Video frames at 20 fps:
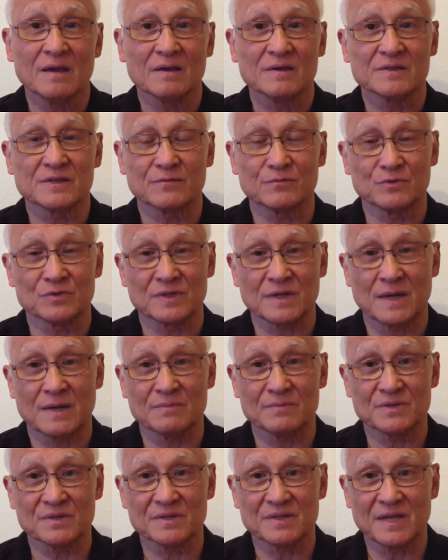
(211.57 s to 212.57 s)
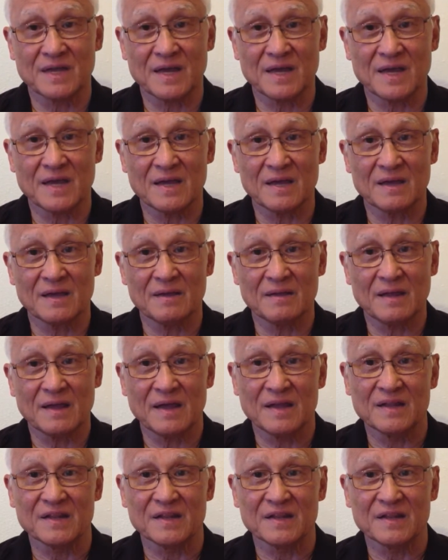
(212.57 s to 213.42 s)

several times a day,